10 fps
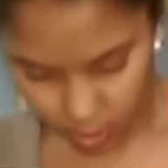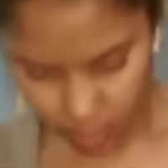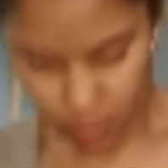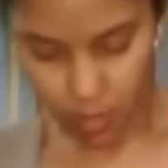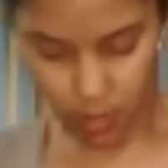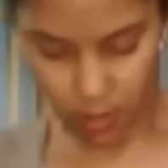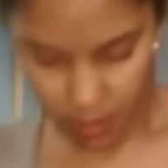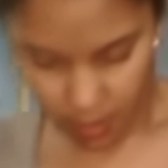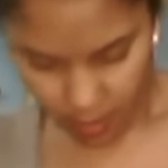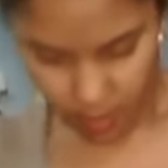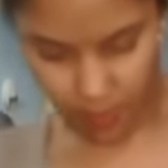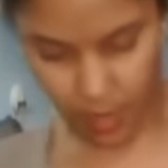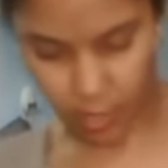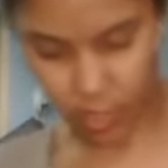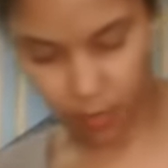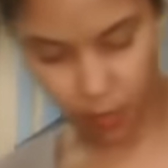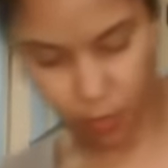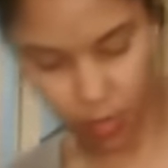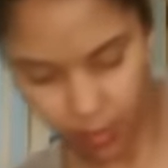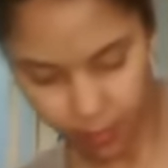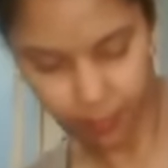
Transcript: going to mash it in more.